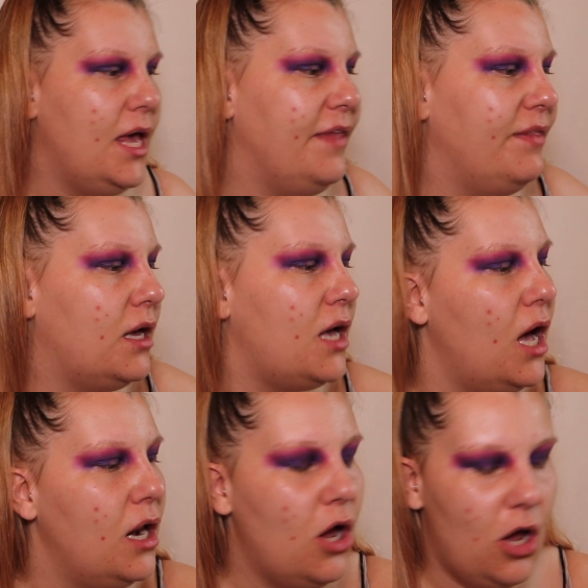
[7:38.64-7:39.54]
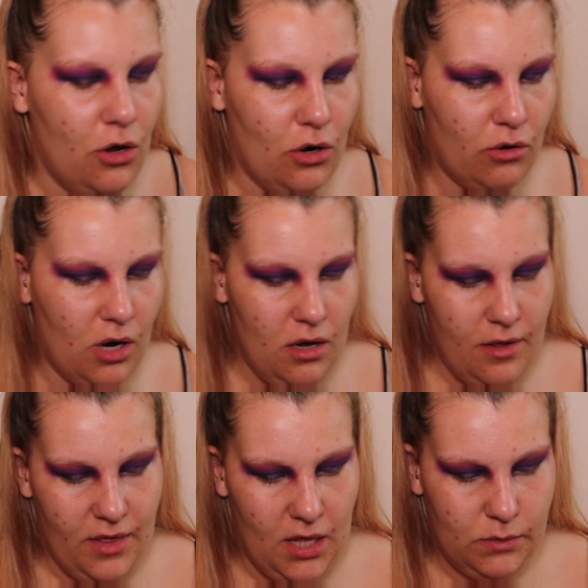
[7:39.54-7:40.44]
in the colour ochre. I
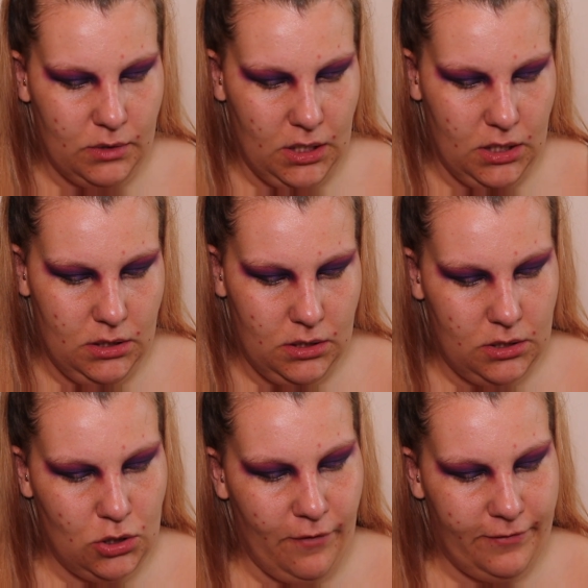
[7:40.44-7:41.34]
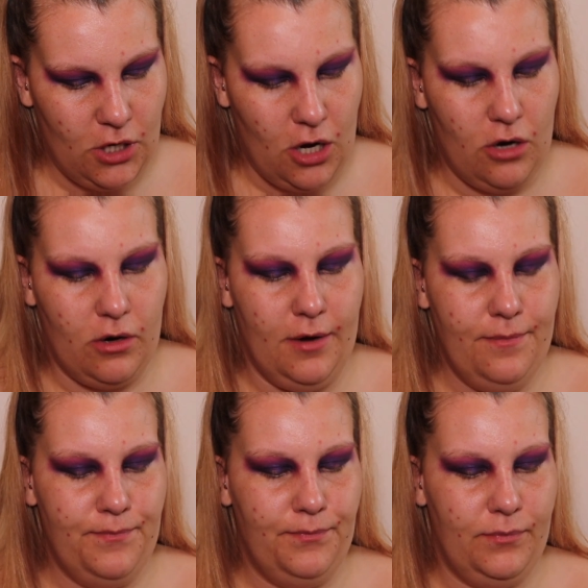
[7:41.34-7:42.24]
think that's what it is. Soft
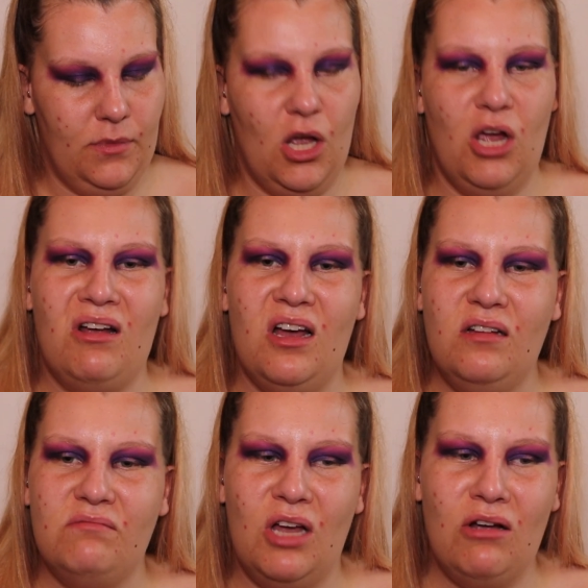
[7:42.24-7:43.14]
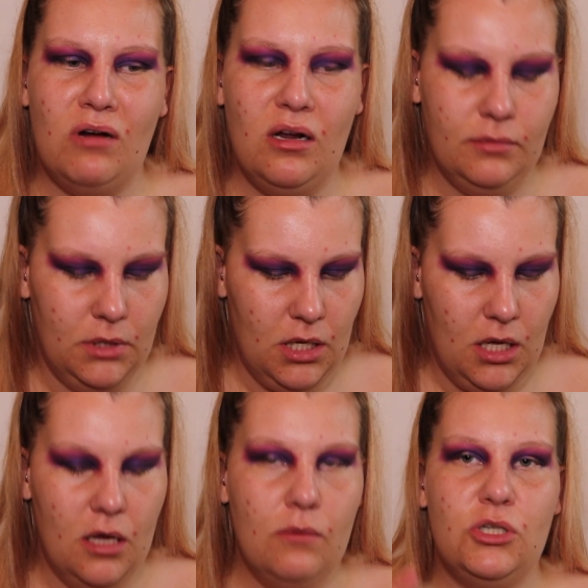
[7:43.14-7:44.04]
ochre,
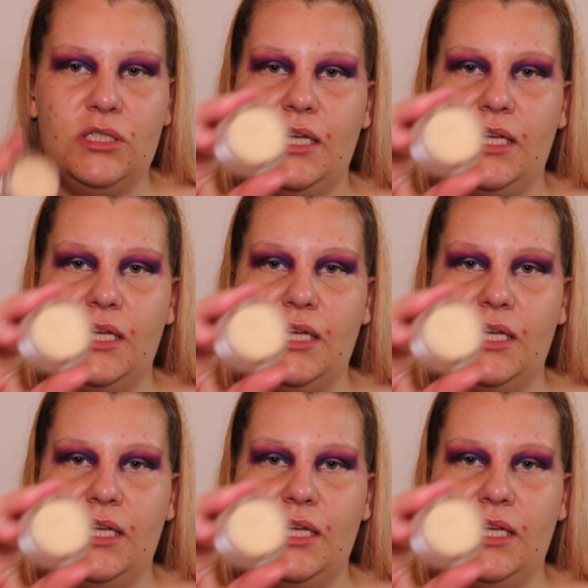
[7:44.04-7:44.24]
which is